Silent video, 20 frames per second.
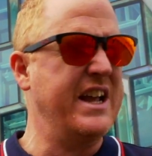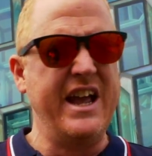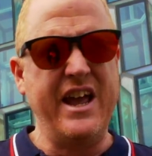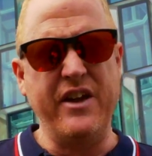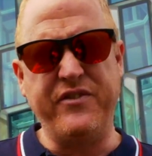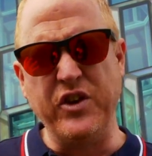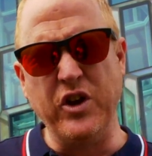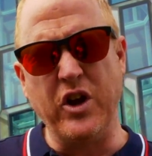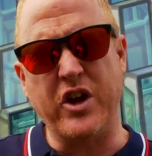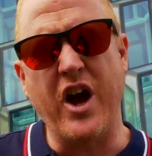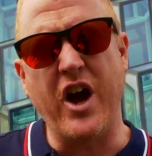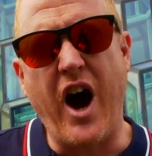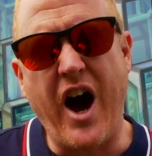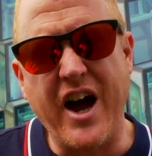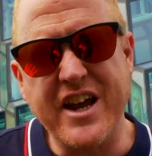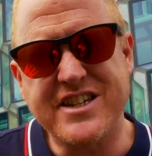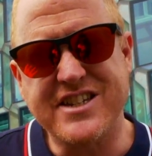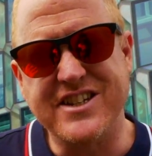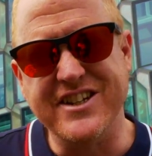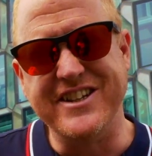If you look at
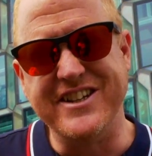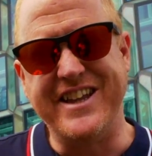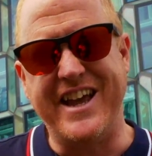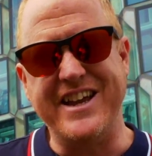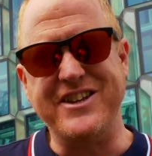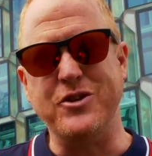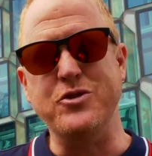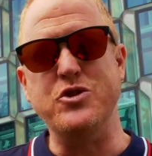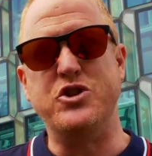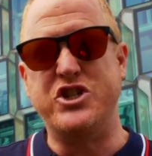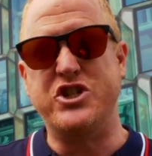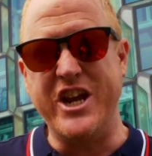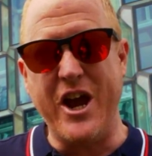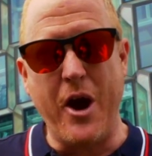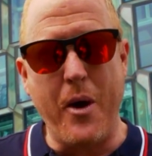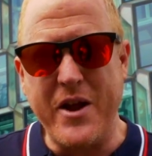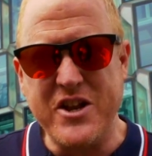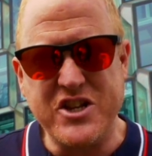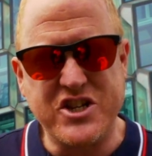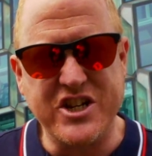Iceland, they do
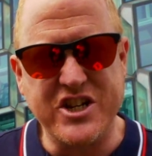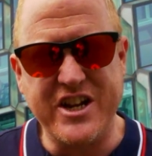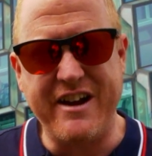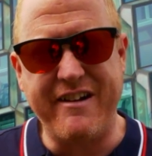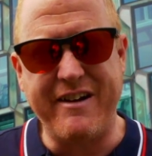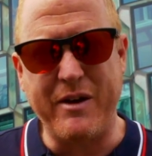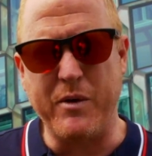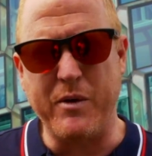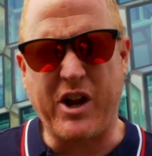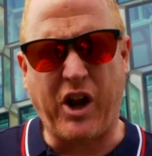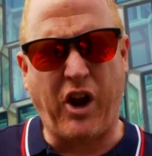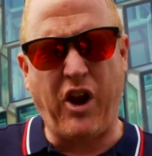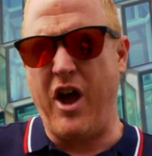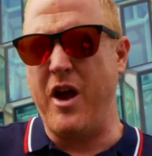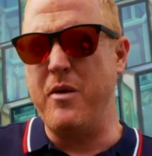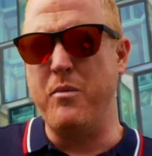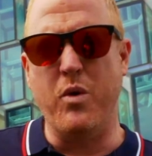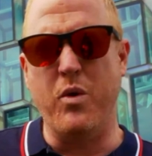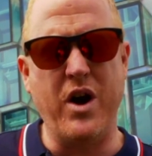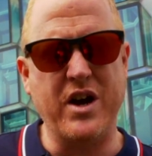geoengineering with
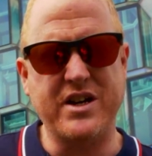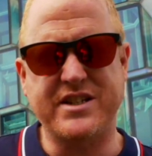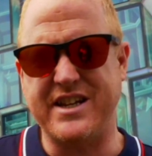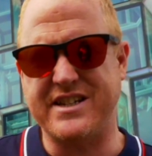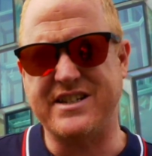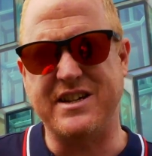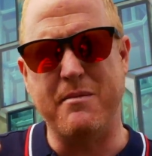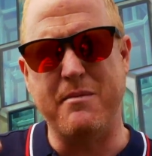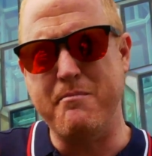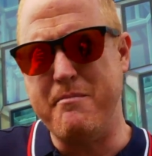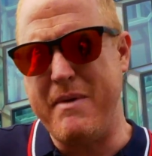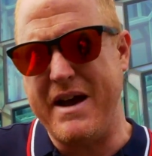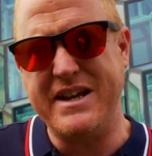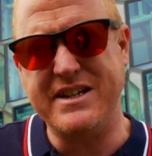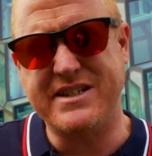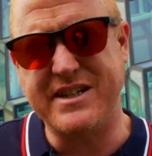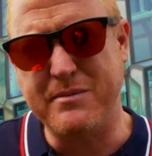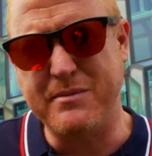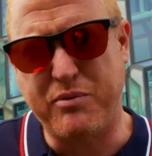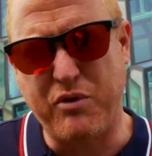Climeworks, that's an
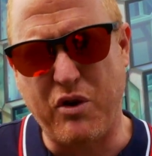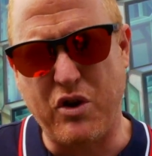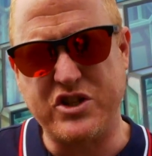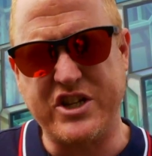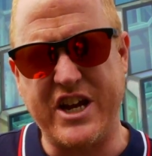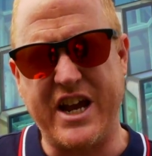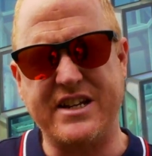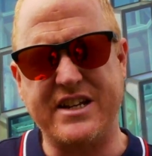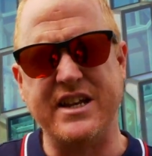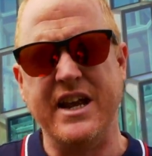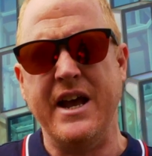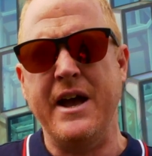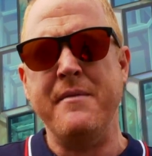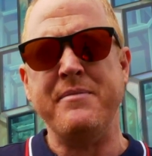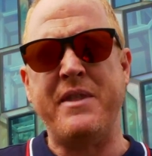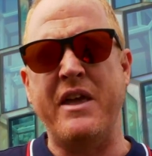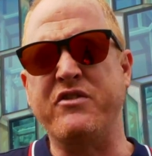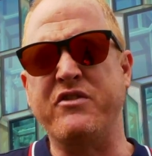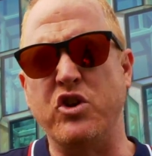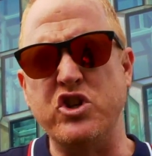amazing project.
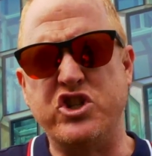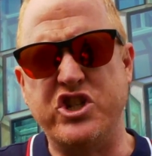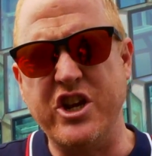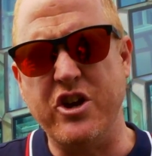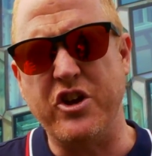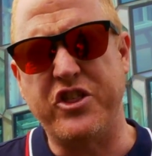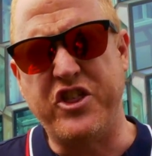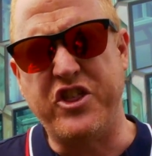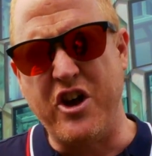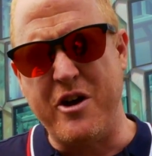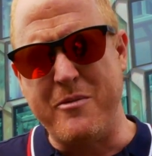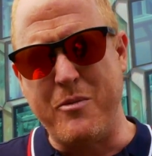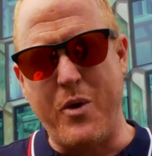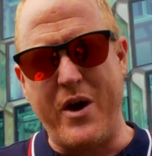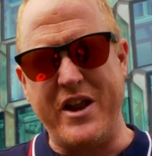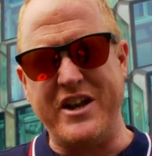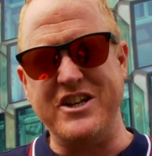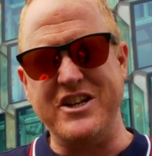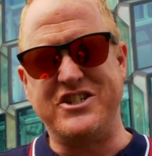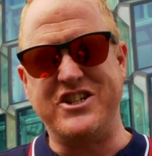They've got geothermal
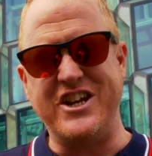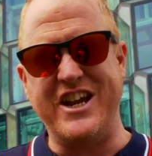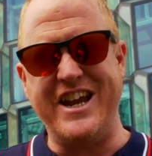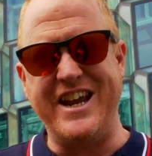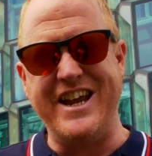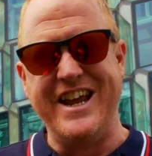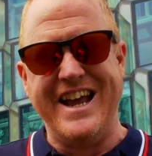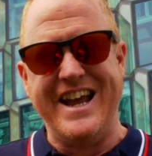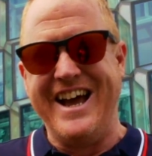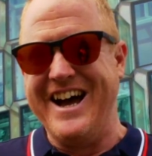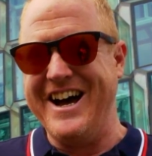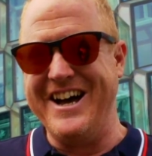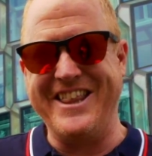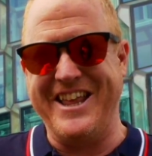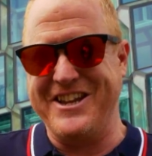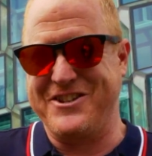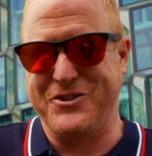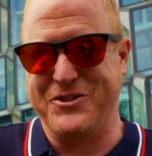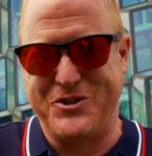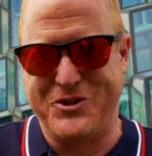energy, and
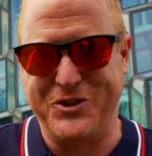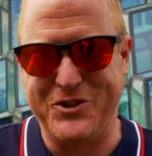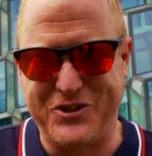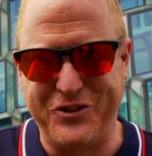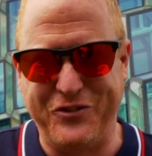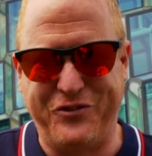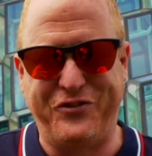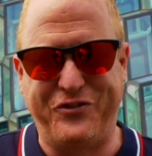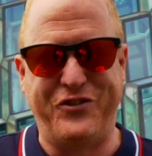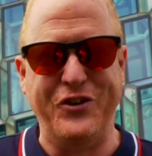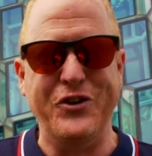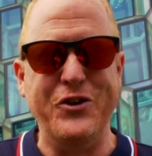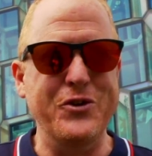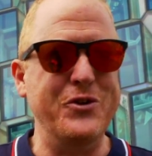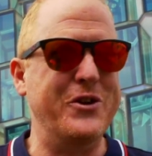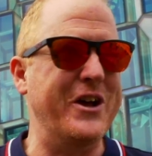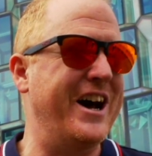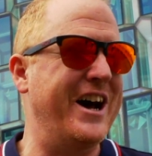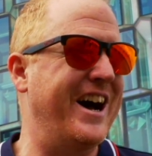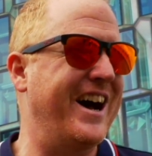there's all sorts of
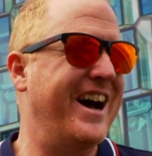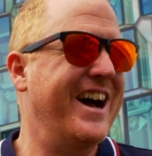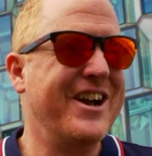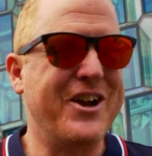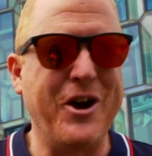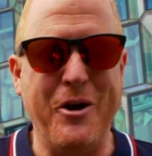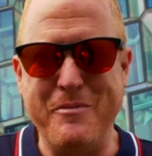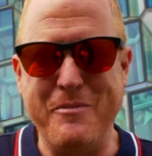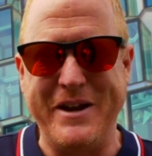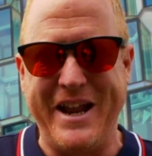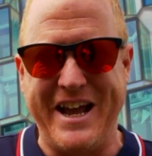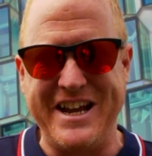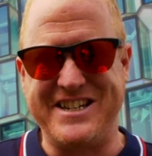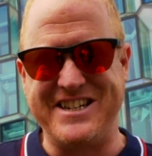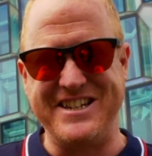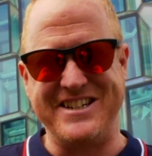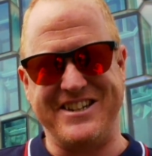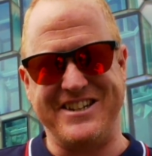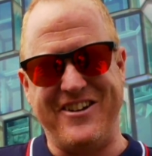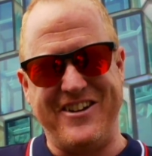food uh,
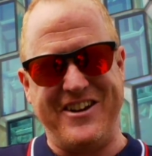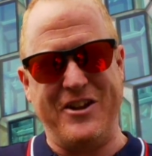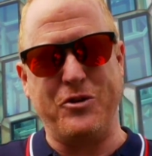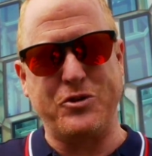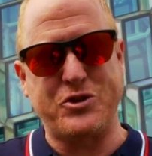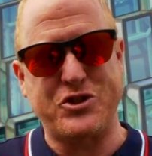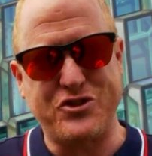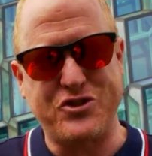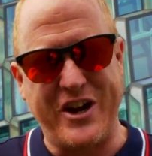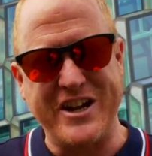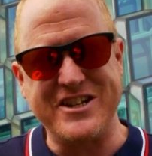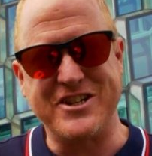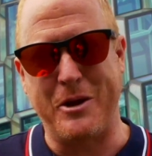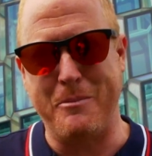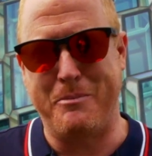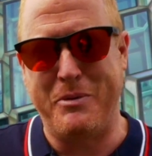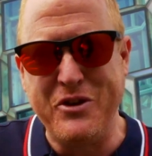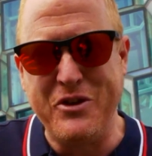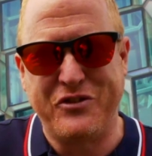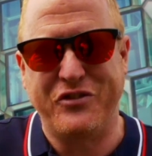combinations that are a little strange,
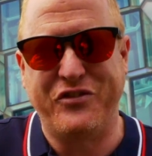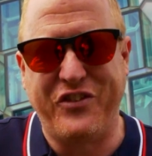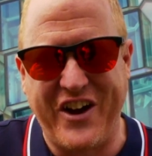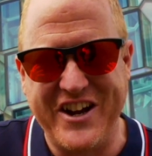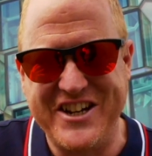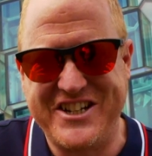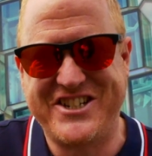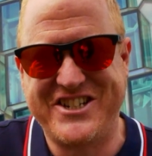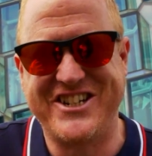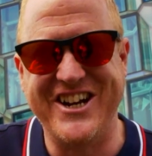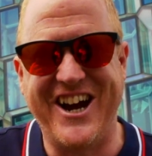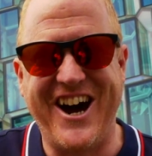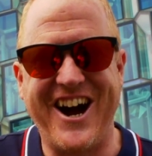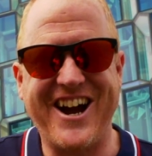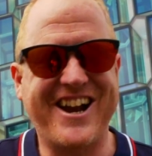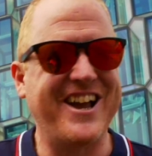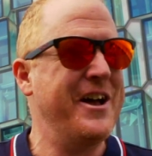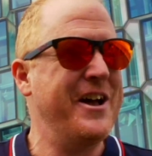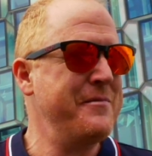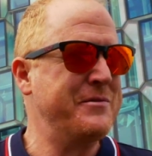like putrefied shark
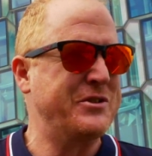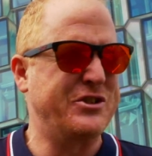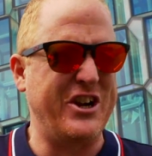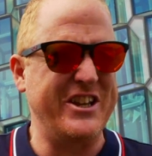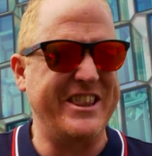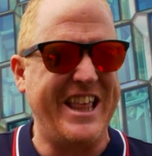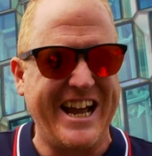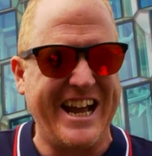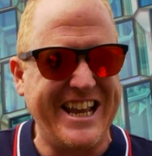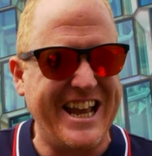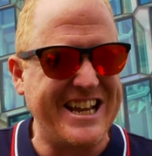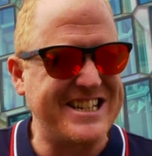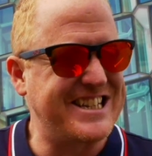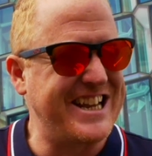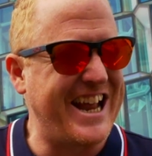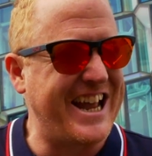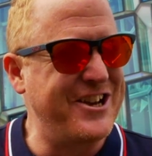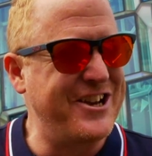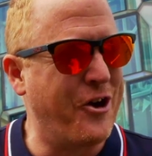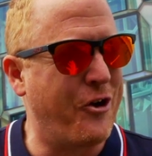tried that
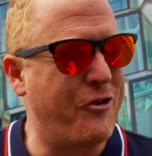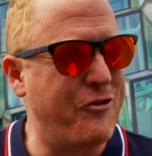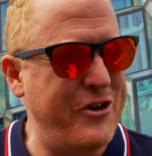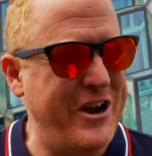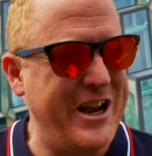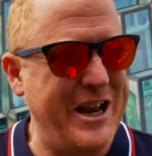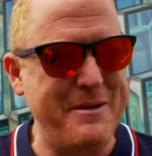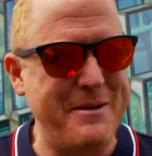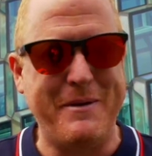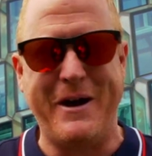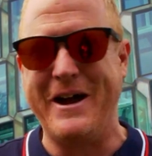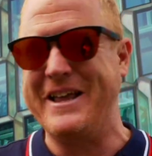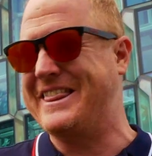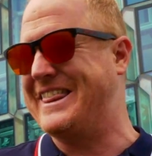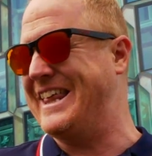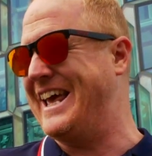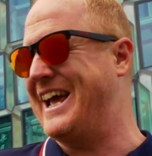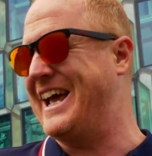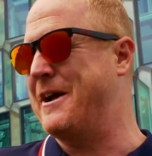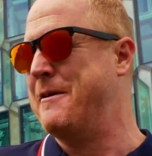yesterday, not really my
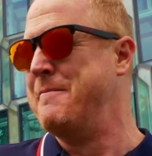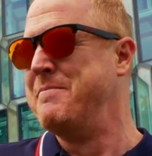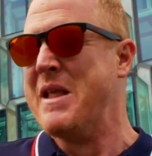thing.